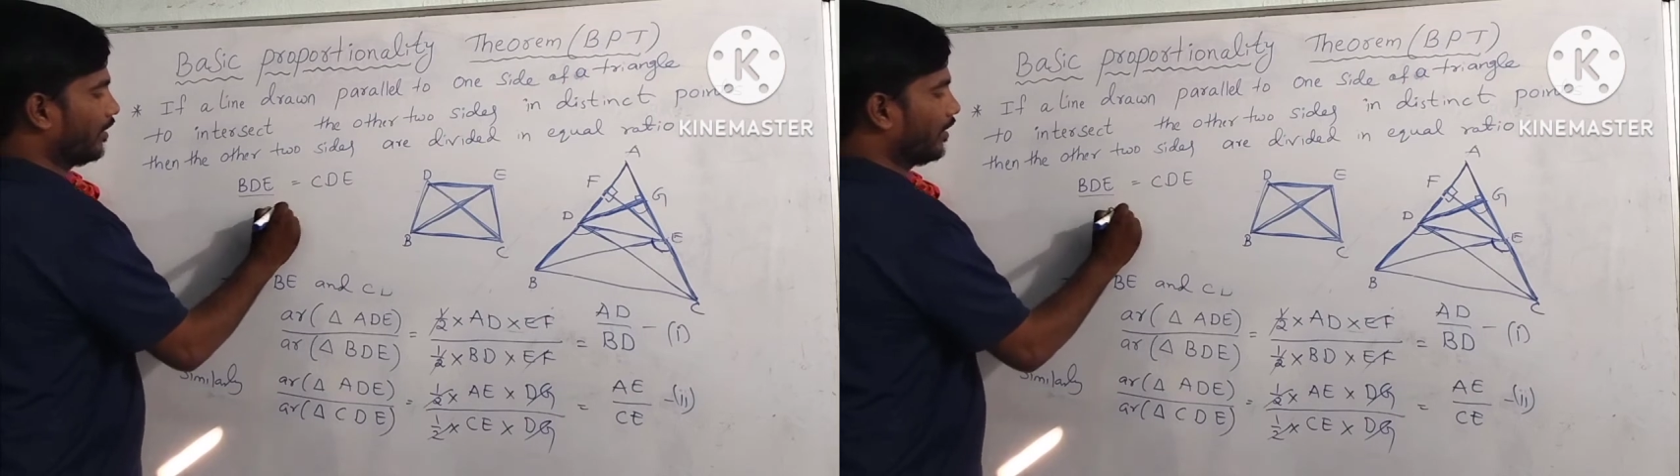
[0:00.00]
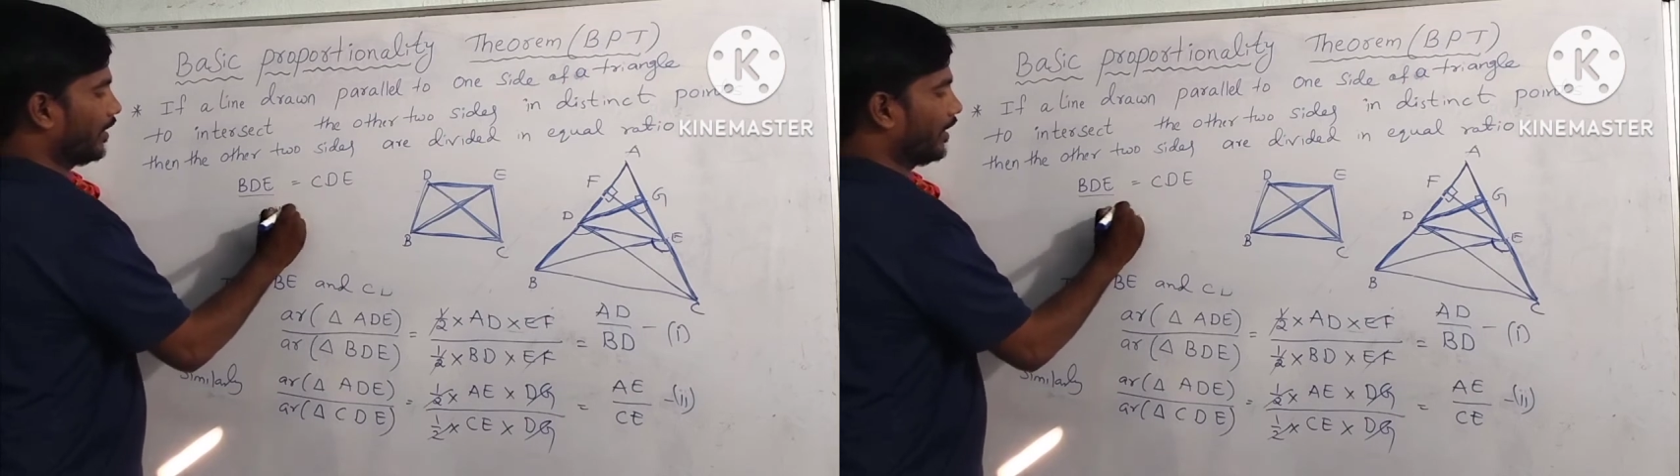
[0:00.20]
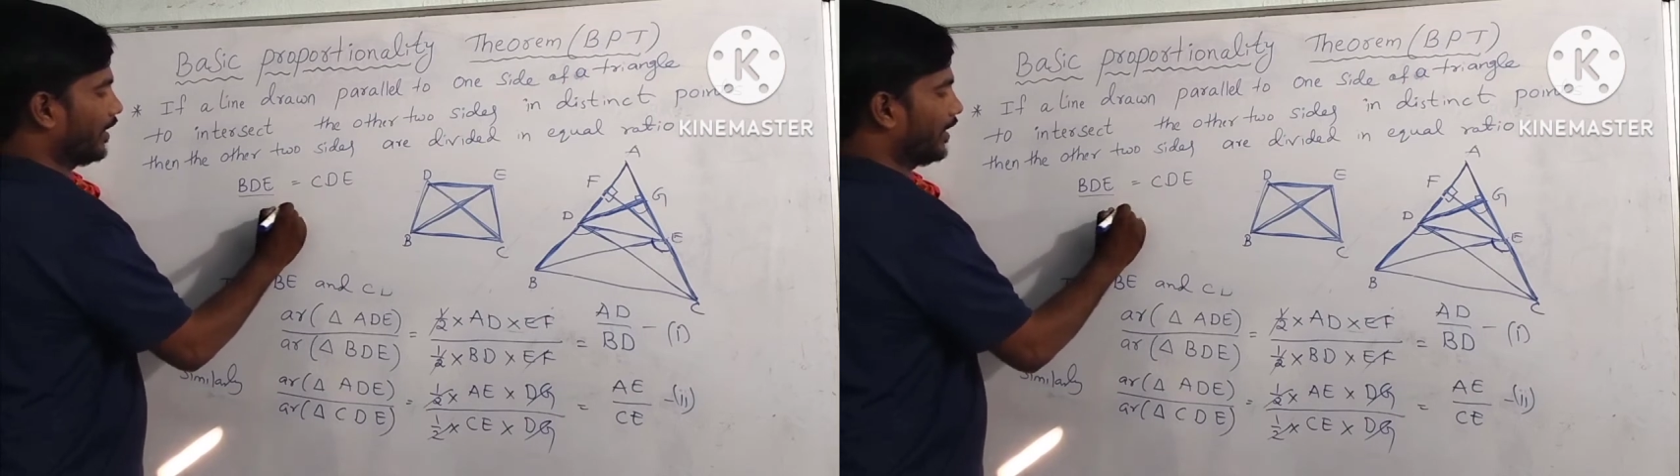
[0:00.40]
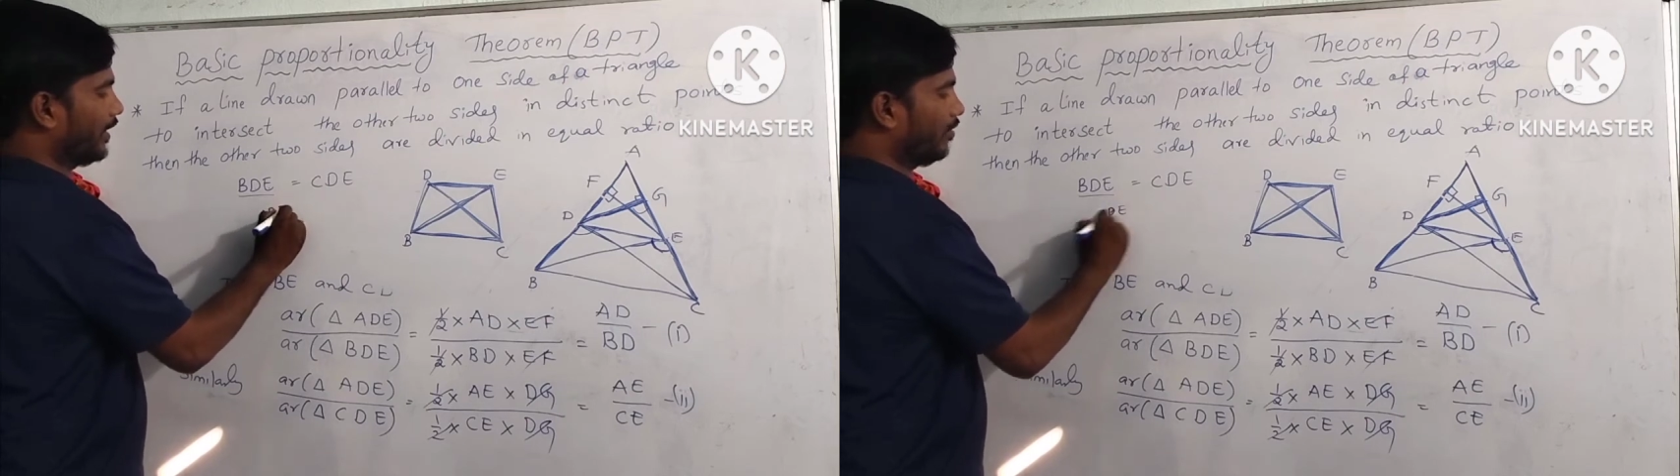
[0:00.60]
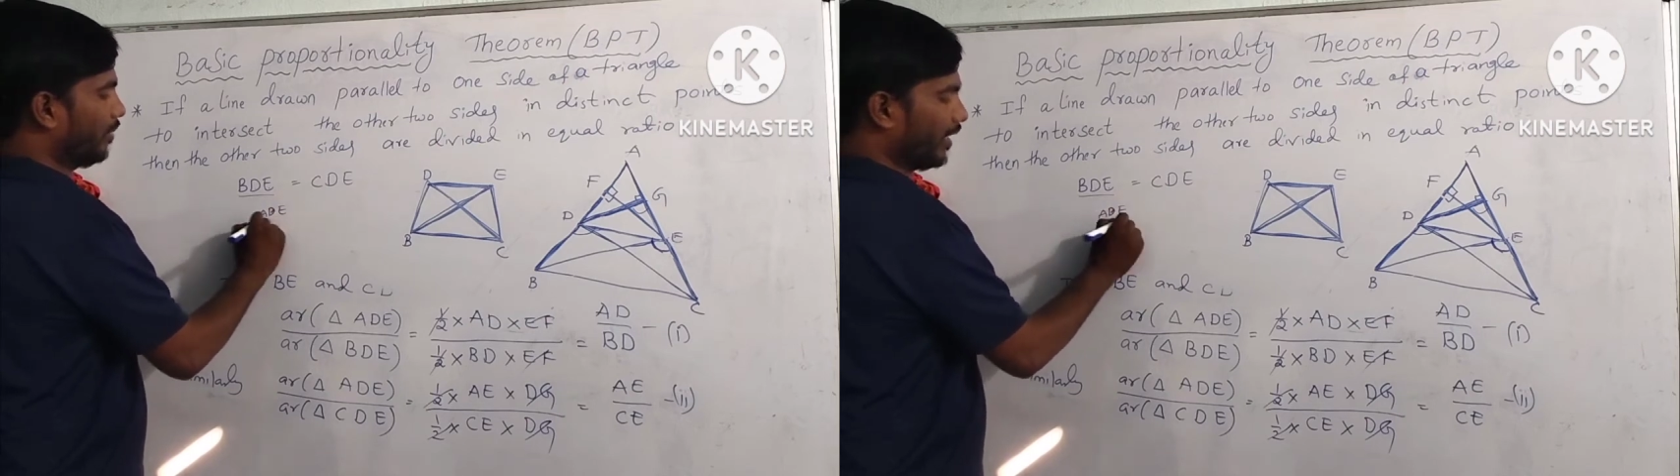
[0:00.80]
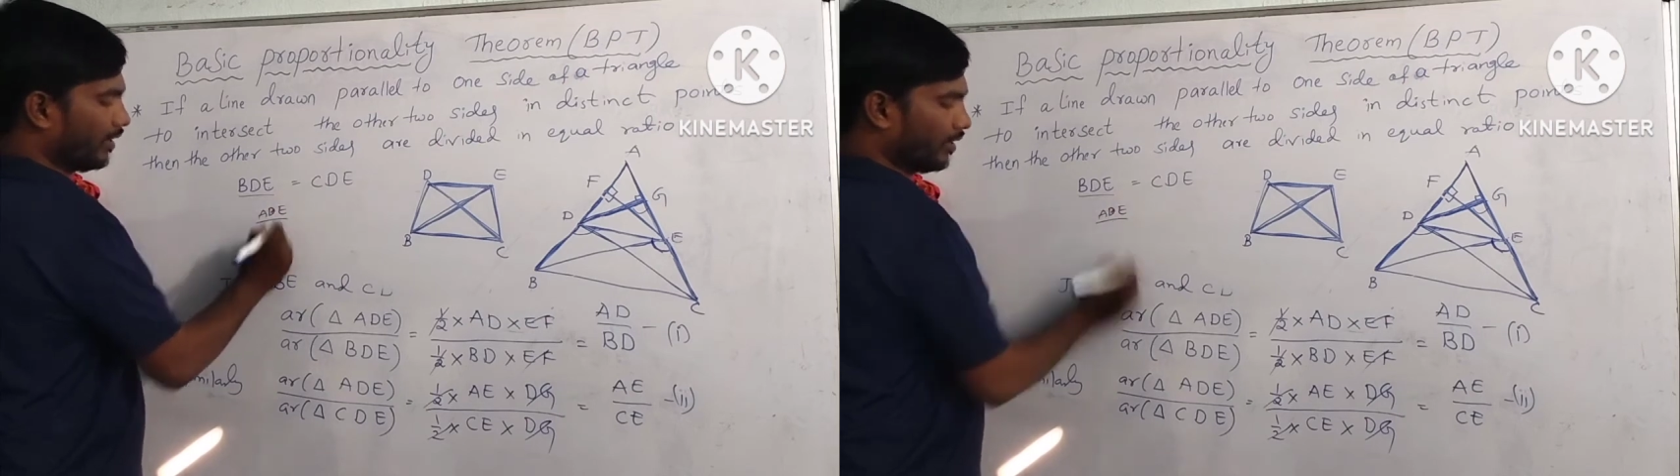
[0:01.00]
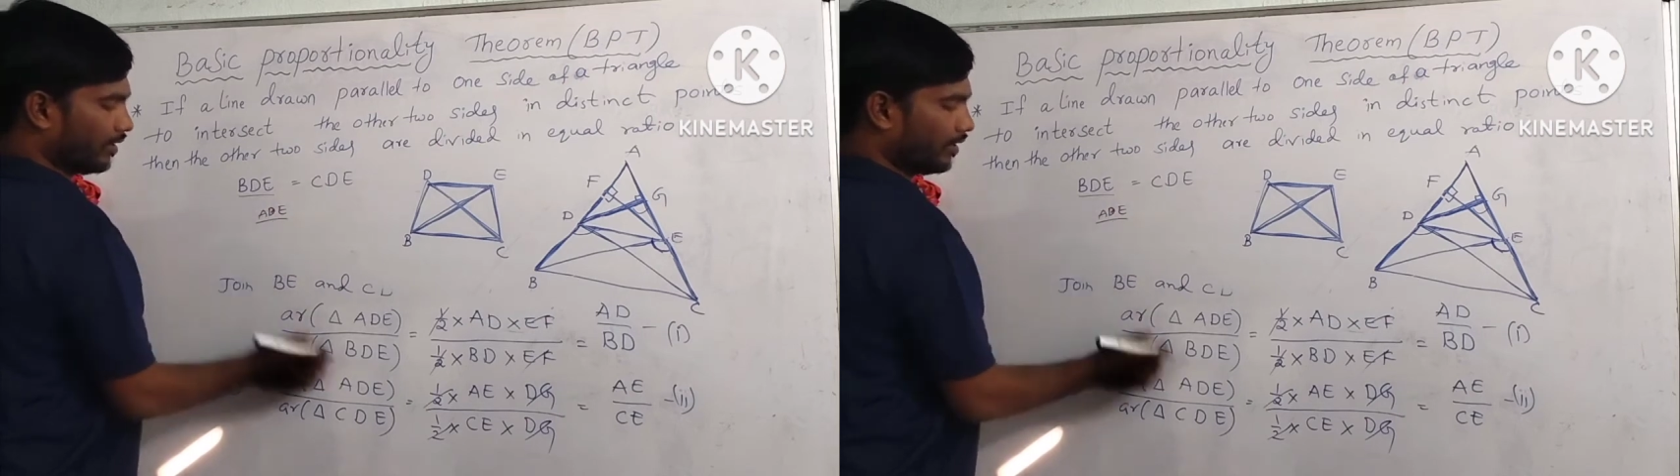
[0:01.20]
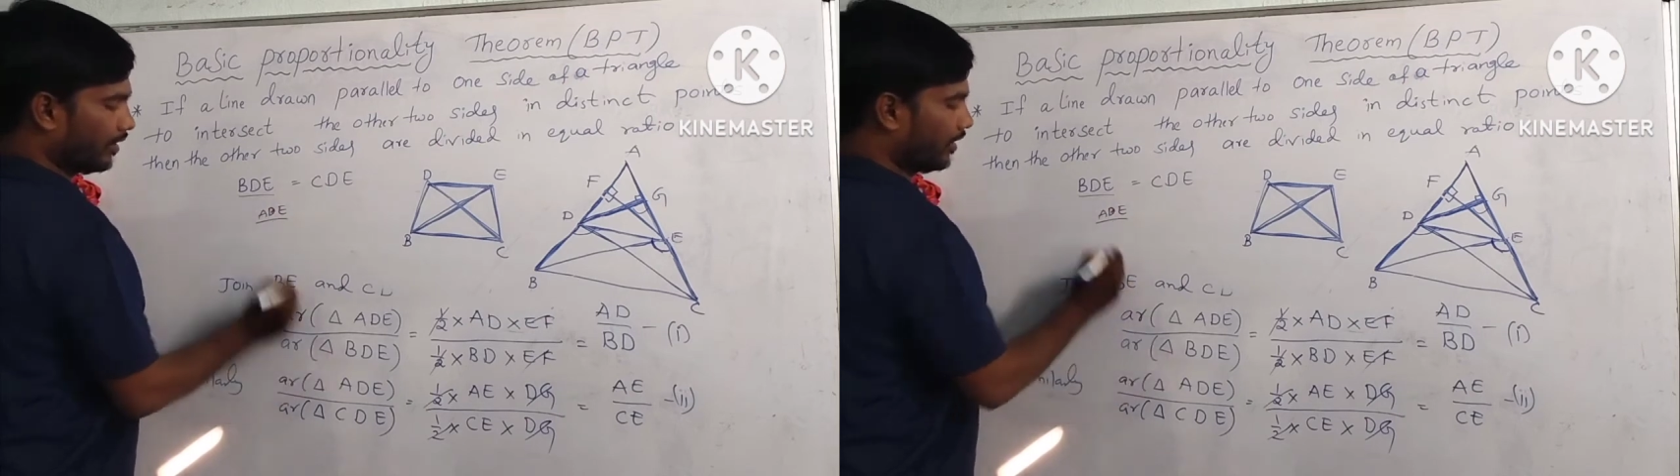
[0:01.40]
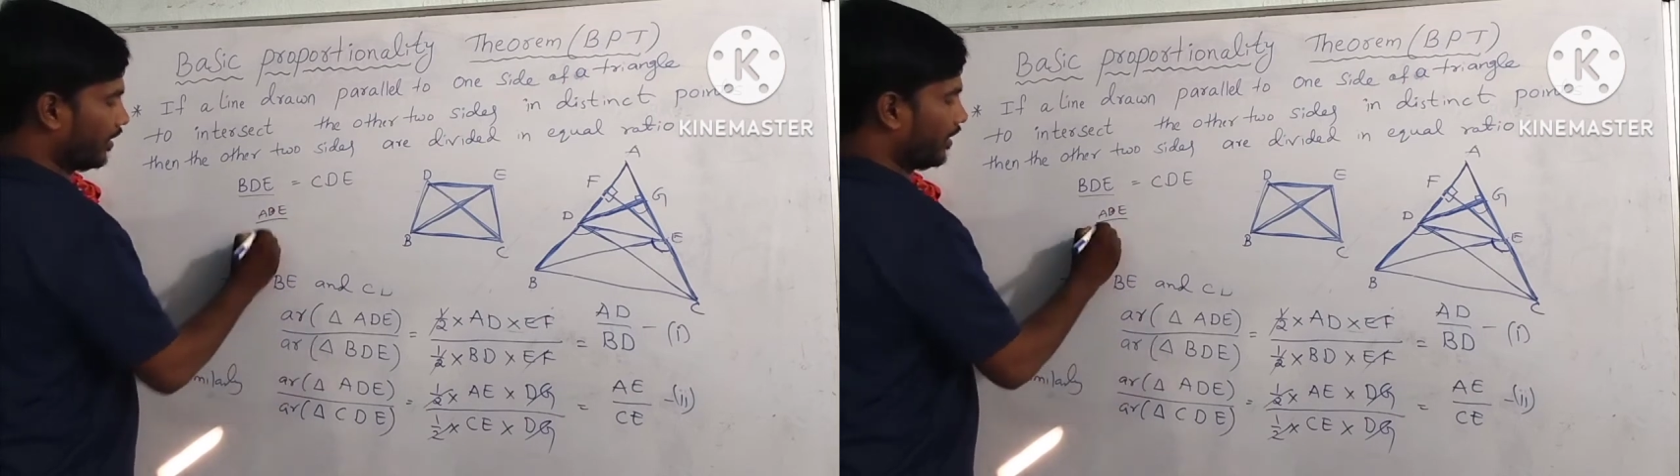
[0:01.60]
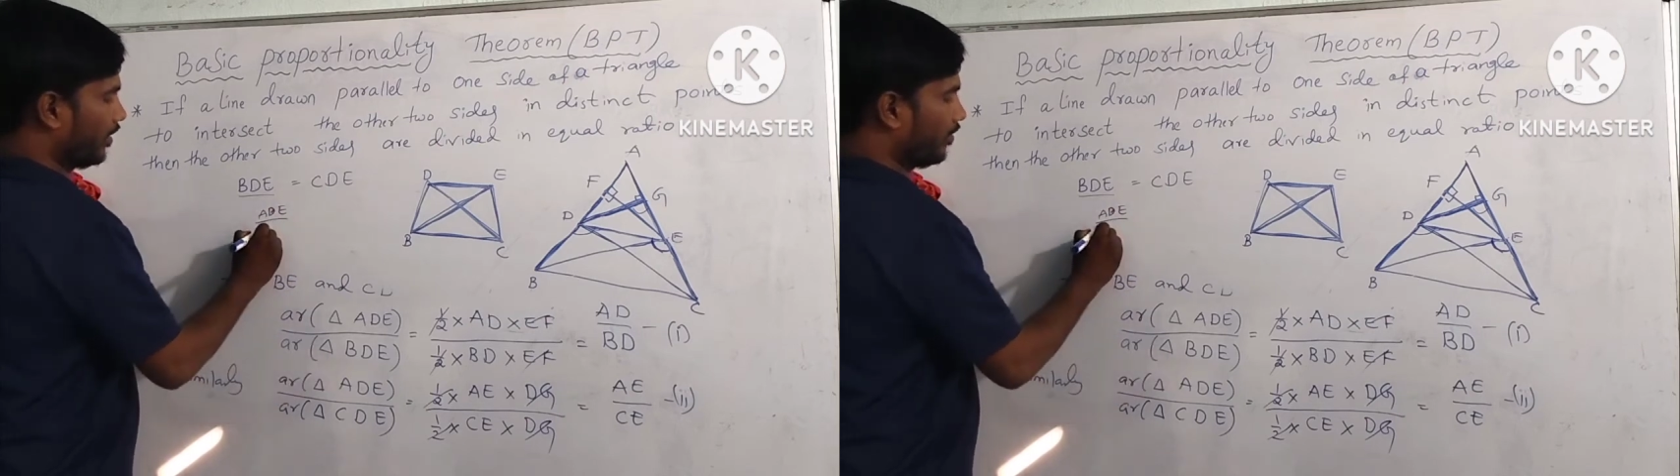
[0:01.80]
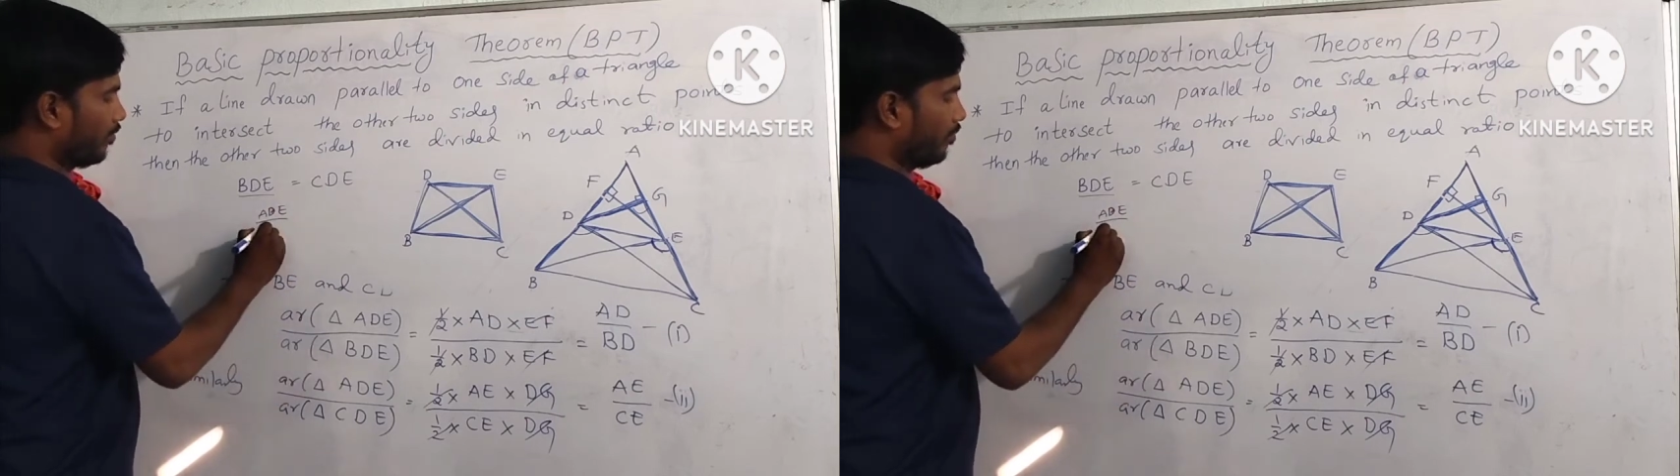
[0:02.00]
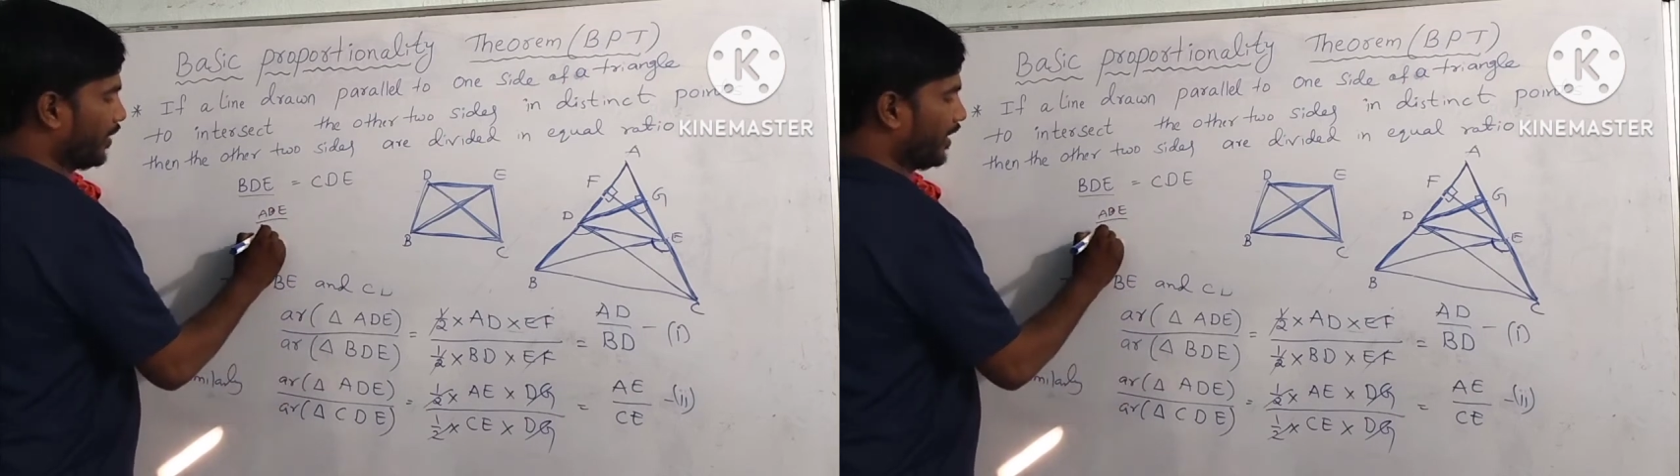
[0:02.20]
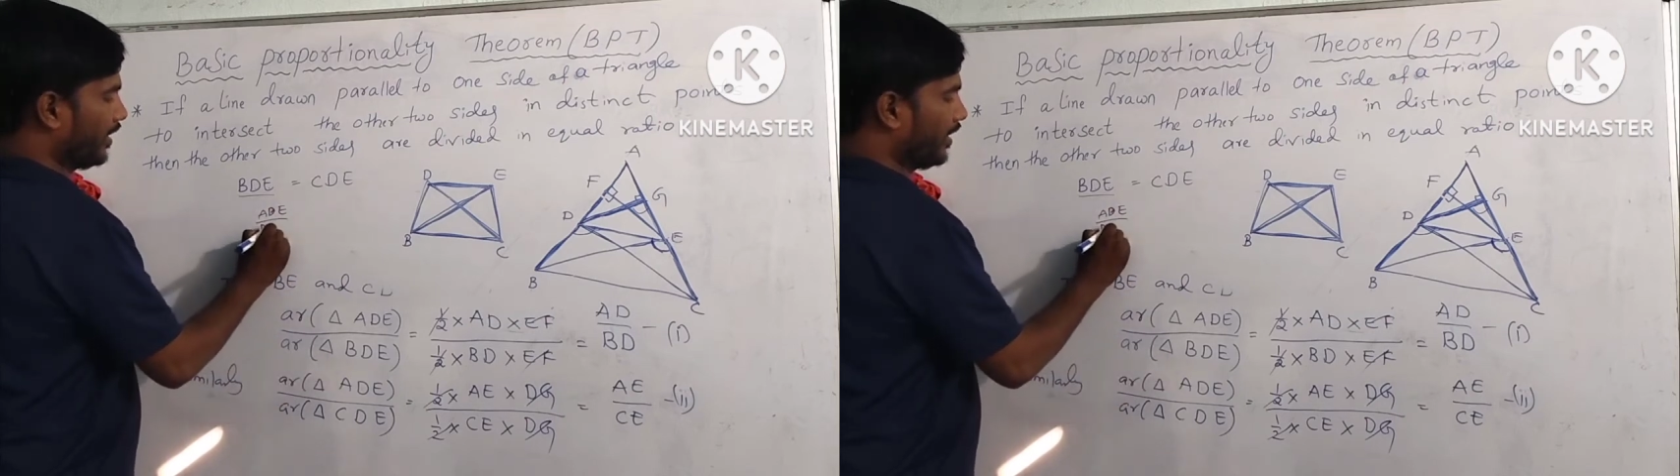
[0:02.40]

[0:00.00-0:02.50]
by BDE